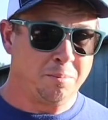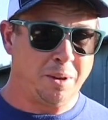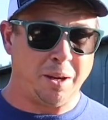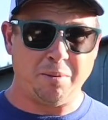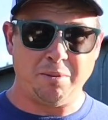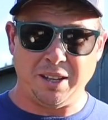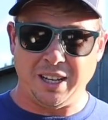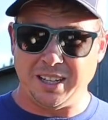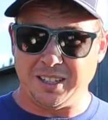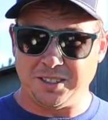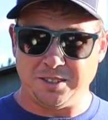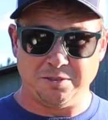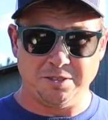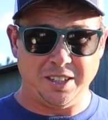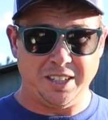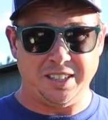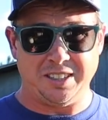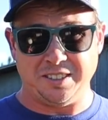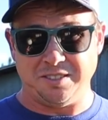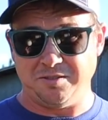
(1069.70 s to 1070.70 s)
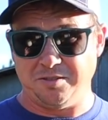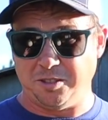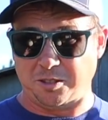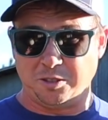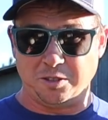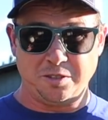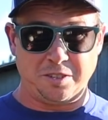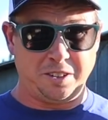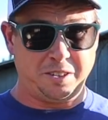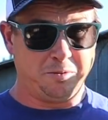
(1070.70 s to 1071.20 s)
Maybe that's a reason
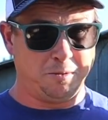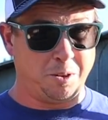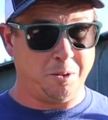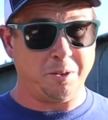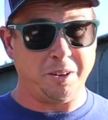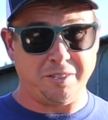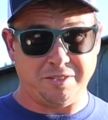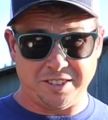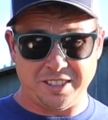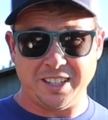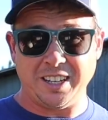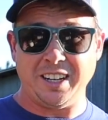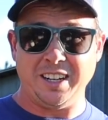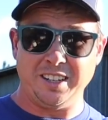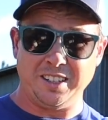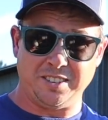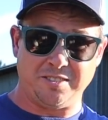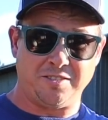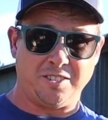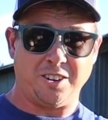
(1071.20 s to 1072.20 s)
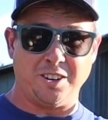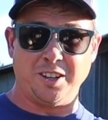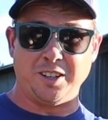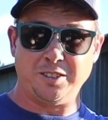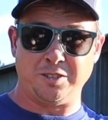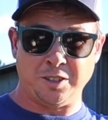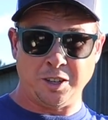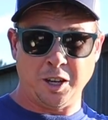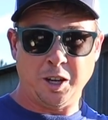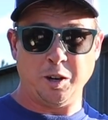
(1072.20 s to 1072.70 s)
for what we've seen as far
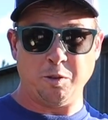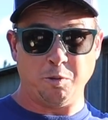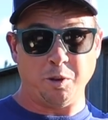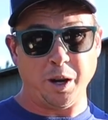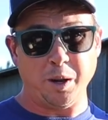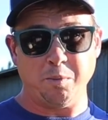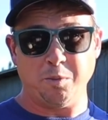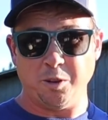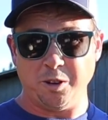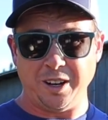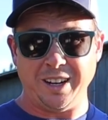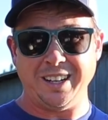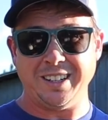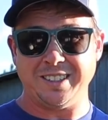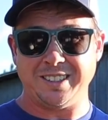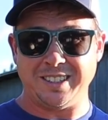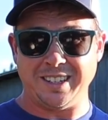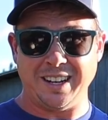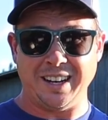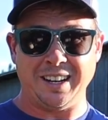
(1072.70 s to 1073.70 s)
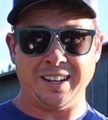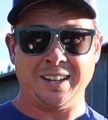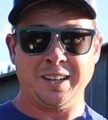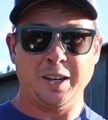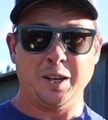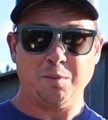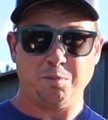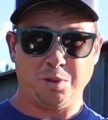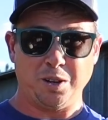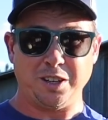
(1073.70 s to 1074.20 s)
as way more insect
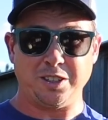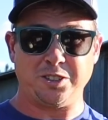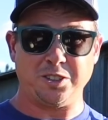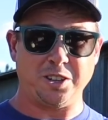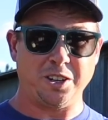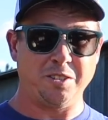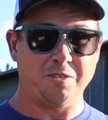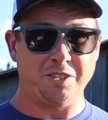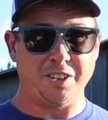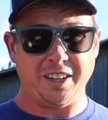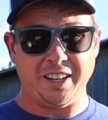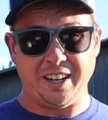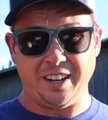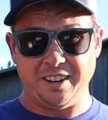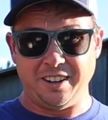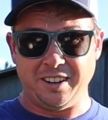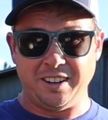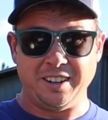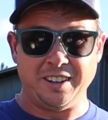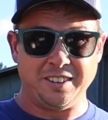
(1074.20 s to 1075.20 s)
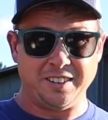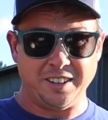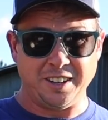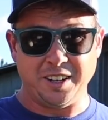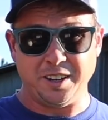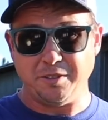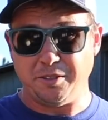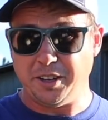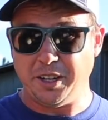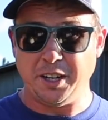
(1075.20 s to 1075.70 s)
pressure over there than
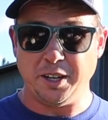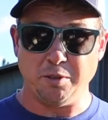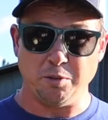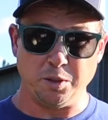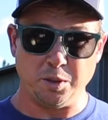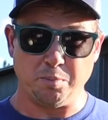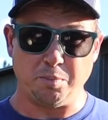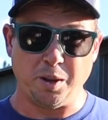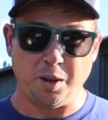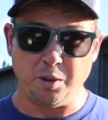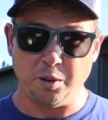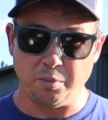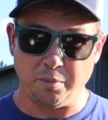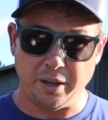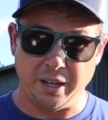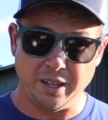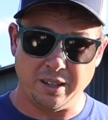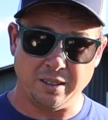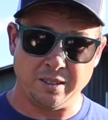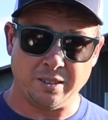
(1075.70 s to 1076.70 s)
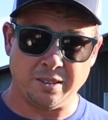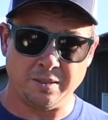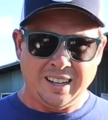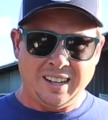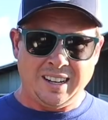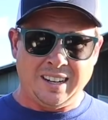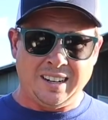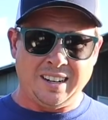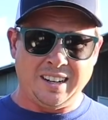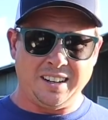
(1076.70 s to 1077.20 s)
over here with the polar bears.
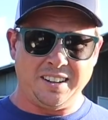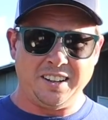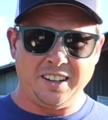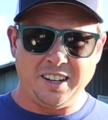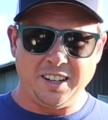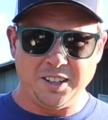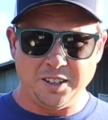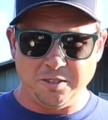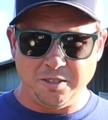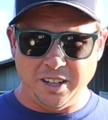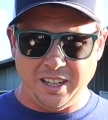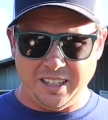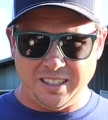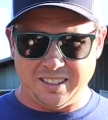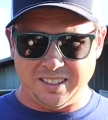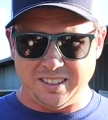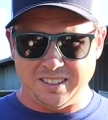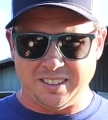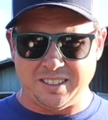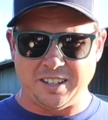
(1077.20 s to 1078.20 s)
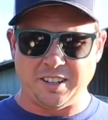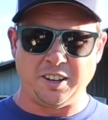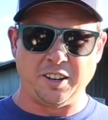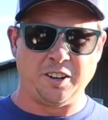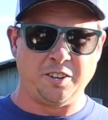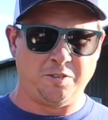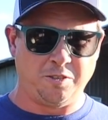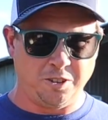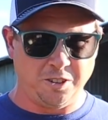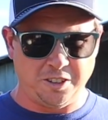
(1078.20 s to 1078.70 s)
Now the other reasons
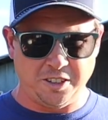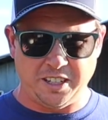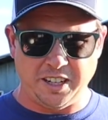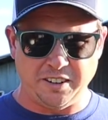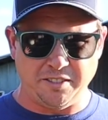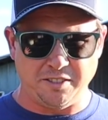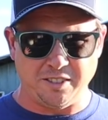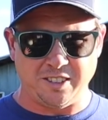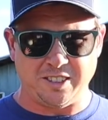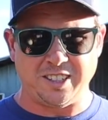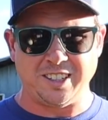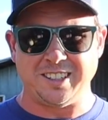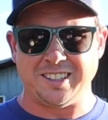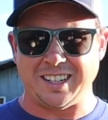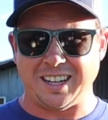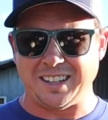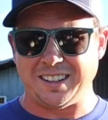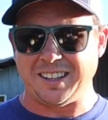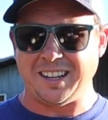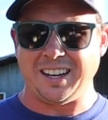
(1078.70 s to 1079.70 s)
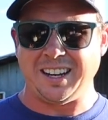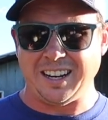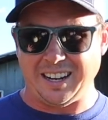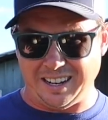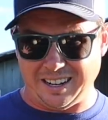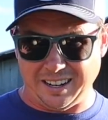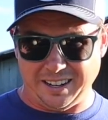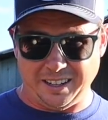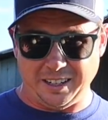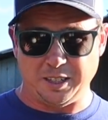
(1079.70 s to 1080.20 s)
for the differences I think I
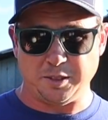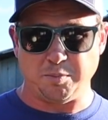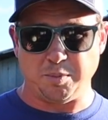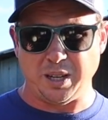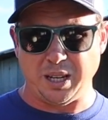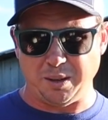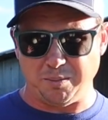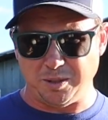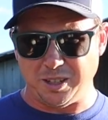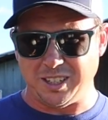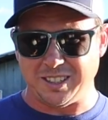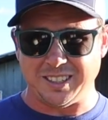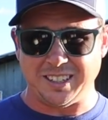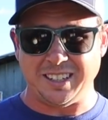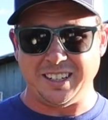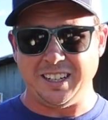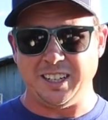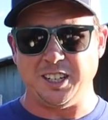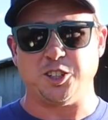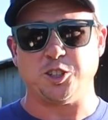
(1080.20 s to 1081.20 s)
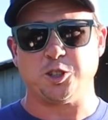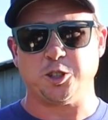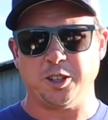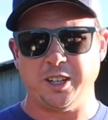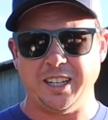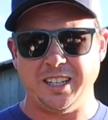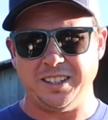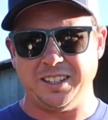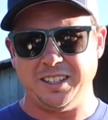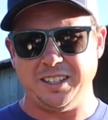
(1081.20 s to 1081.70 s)
can explain, because I did
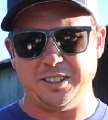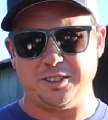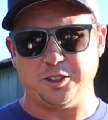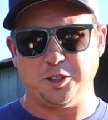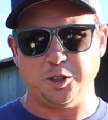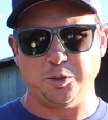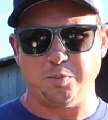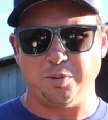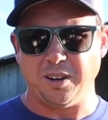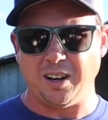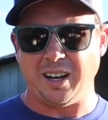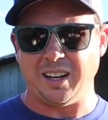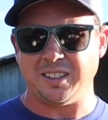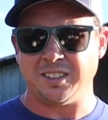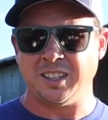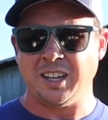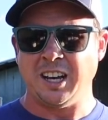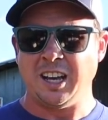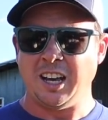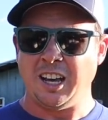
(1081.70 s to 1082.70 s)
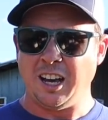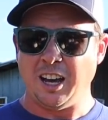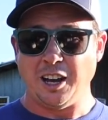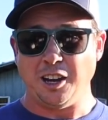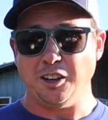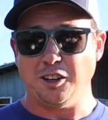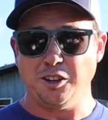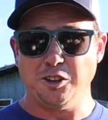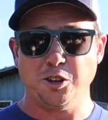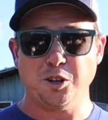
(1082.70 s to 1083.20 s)
treat these two plots a
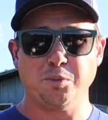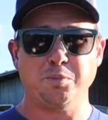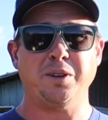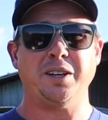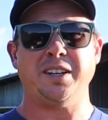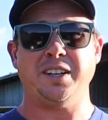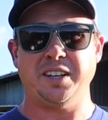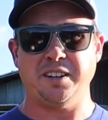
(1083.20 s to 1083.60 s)
little bit